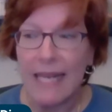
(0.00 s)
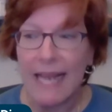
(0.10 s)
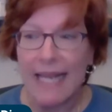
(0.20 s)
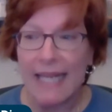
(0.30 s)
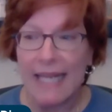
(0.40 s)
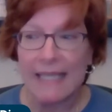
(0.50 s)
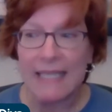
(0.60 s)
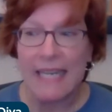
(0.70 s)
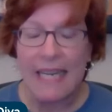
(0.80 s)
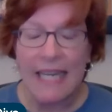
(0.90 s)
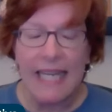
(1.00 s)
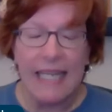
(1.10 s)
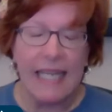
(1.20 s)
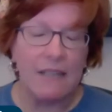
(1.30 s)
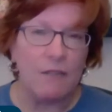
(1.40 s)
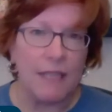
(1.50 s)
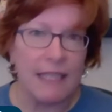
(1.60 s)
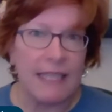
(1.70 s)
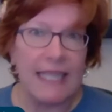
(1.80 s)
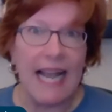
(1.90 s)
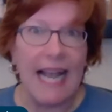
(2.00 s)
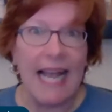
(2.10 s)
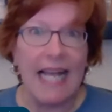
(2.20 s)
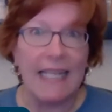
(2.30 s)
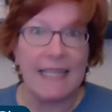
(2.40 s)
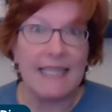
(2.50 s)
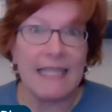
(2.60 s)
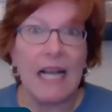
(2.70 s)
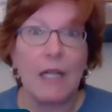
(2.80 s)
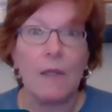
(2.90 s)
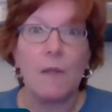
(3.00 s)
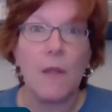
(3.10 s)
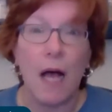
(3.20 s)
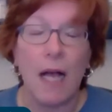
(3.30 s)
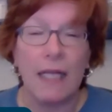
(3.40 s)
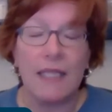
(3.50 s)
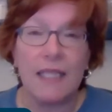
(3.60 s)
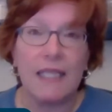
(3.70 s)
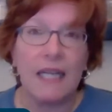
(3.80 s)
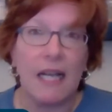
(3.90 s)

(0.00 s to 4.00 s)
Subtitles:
And it really has a lot